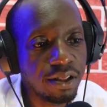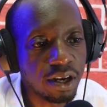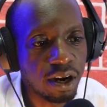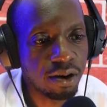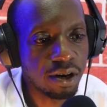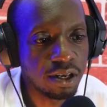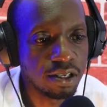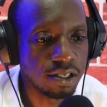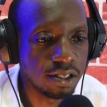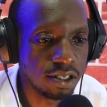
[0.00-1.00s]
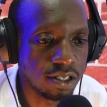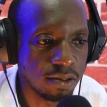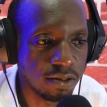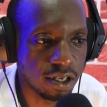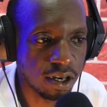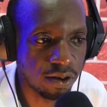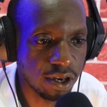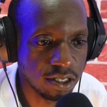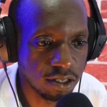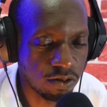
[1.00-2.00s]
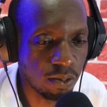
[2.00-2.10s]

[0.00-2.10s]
The Caro-Kann is a system that arises